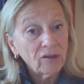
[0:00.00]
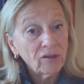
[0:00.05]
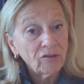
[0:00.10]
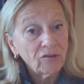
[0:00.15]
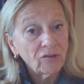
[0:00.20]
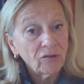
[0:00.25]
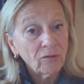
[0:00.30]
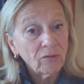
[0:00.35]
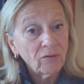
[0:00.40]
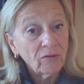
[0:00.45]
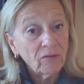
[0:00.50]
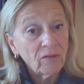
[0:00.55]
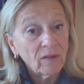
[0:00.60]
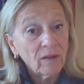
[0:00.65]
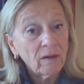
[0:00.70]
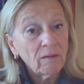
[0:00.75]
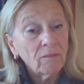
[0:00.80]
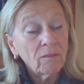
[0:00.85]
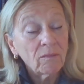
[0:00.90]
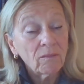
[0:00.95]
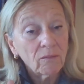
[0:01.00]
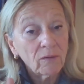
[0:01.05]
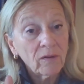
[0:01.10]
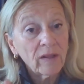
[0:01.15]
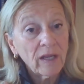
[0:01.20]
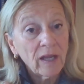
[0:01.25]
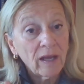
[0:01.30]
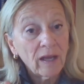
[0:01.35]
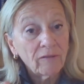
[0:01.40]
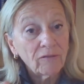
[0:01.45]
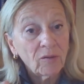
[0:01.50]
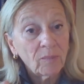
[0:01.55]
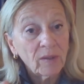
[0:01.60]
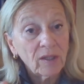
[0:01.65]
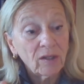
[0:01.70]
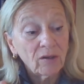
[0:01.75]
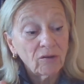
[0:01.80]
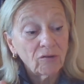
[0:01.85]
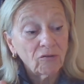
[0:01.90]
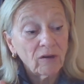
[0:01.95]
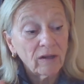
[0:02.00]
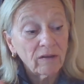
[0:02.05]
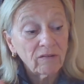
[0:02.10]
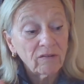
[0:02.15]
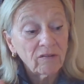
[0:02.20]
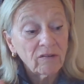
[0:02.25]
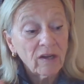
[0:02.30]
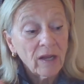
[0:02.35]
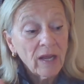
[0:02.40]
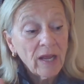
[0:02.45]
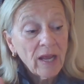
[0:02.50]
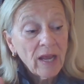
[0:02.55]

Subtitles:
issues that really have to be addressed.